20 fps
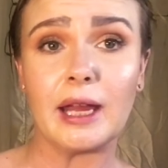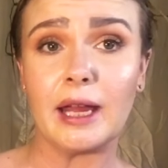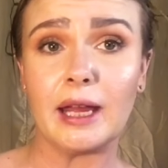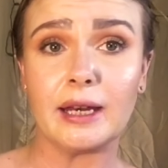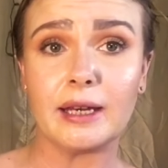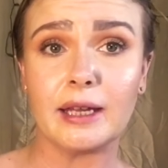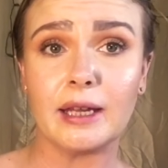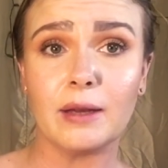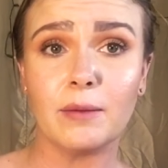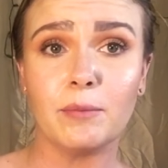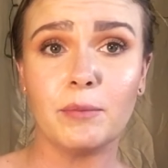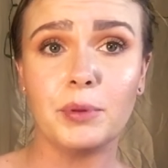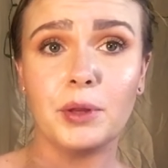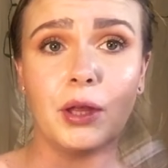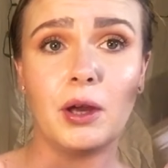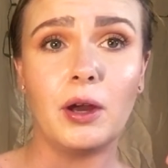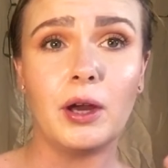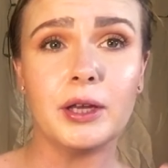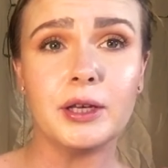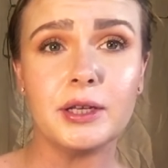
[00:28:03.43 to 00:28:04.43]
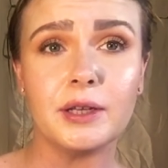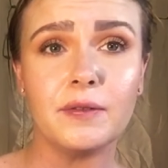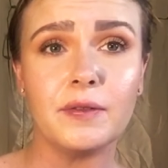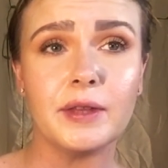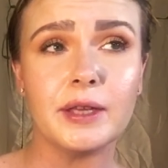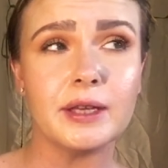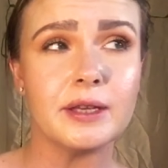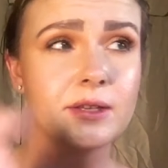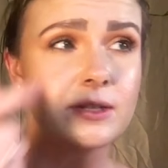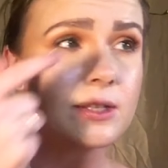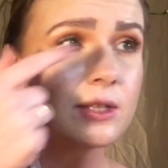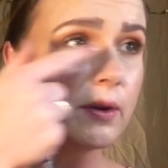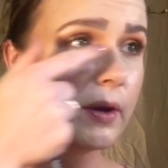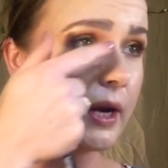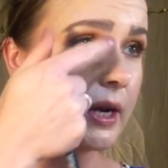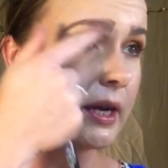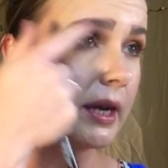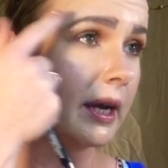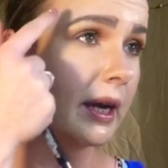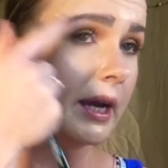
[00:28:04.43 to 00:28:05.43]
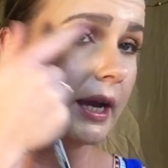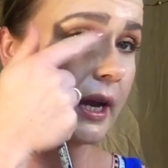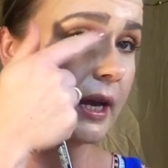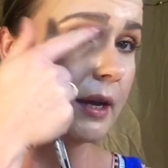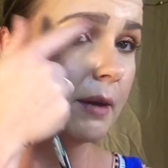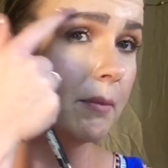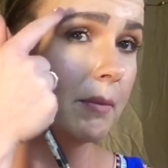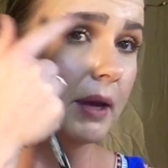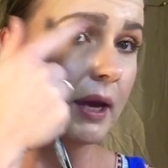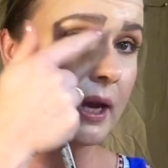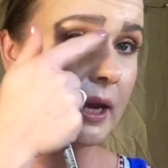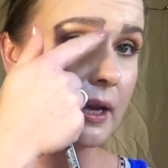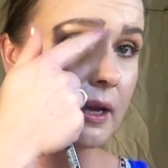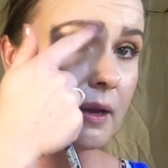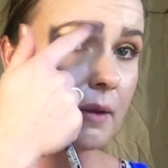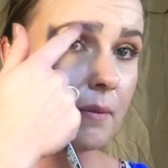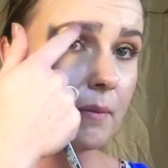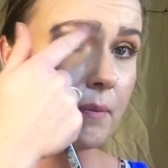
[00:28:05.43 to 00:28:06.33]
and get blonde in this so I can kind of make